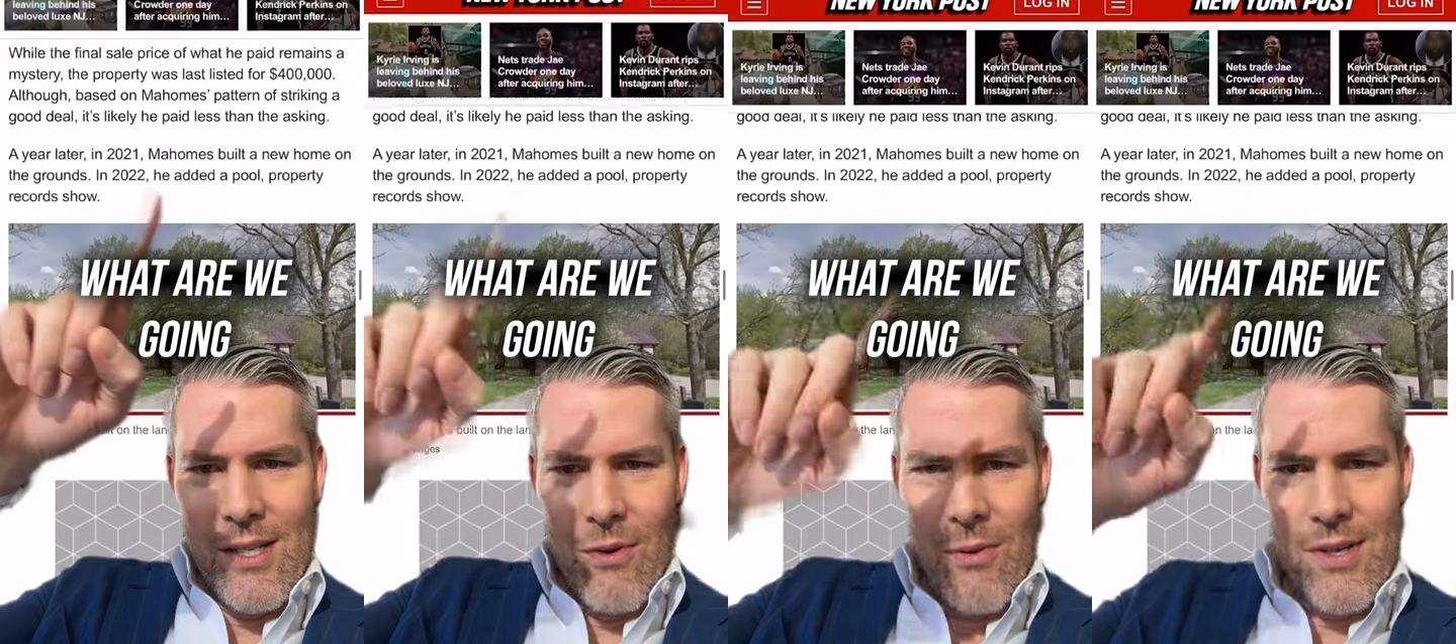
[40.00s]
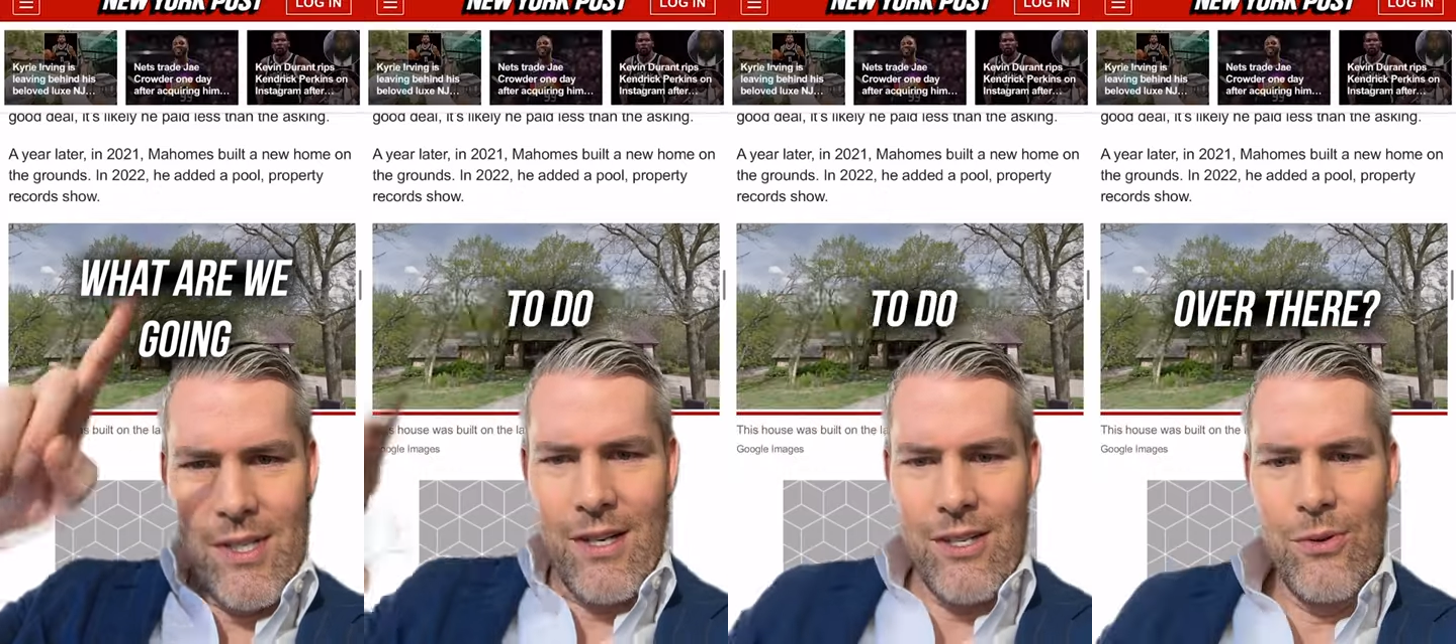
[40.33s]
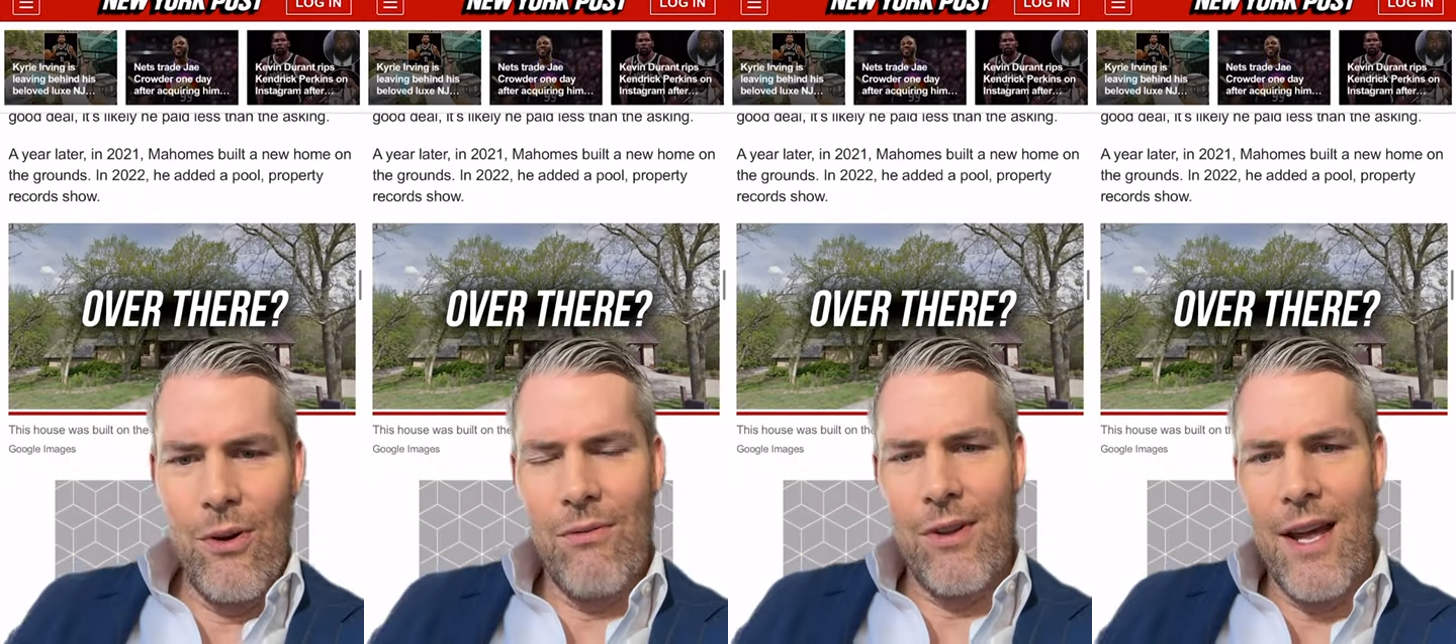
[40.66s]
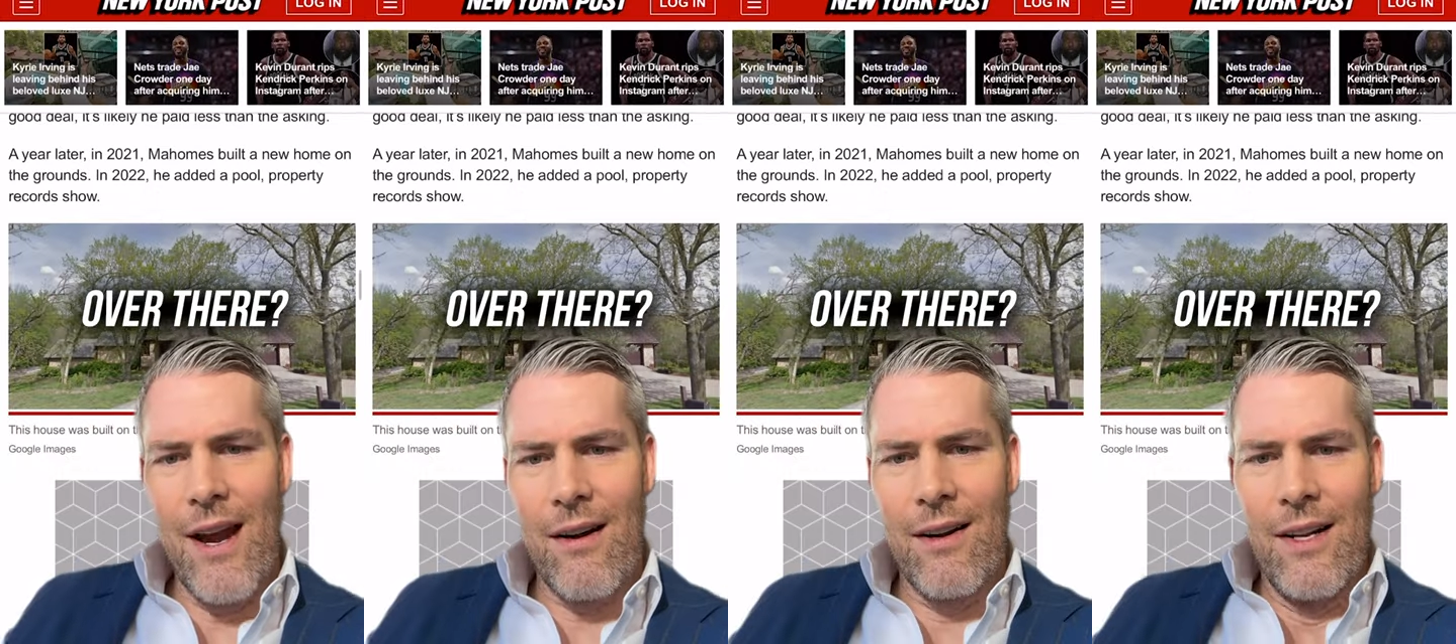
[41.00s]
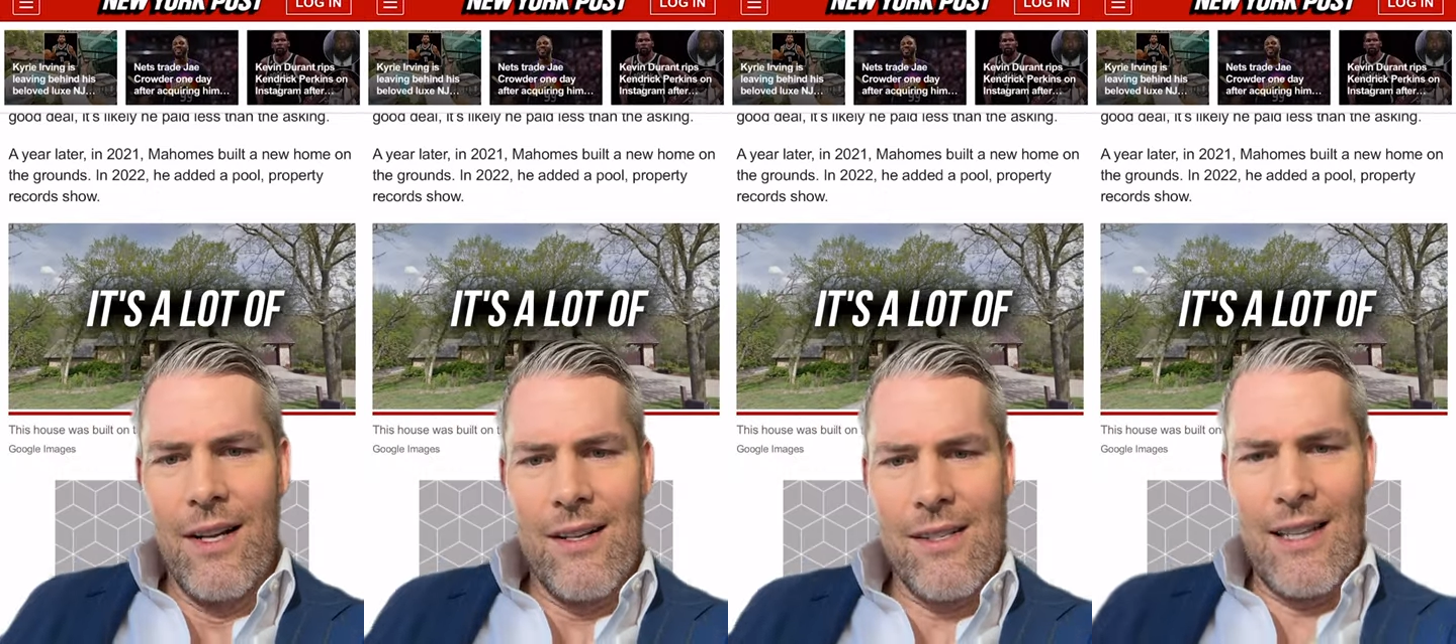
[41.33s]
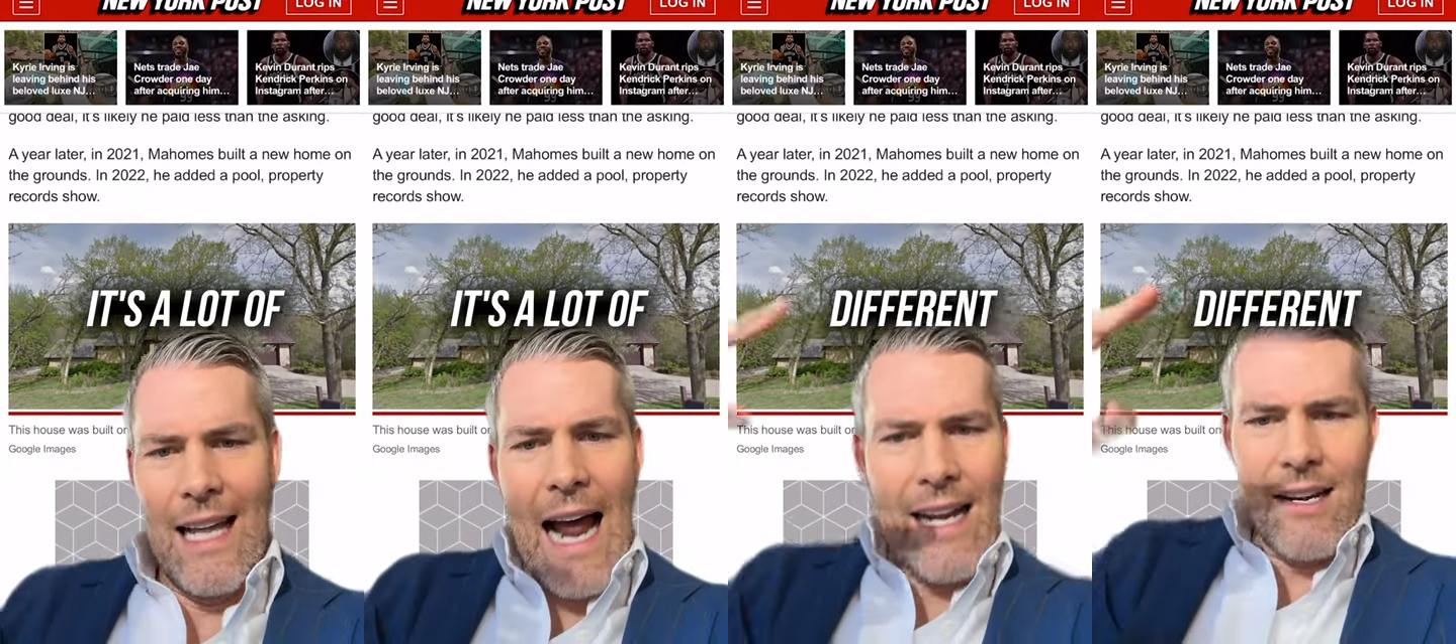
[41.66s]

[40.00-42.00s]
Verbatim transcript: i wonder what he's going to do over there there's a lot of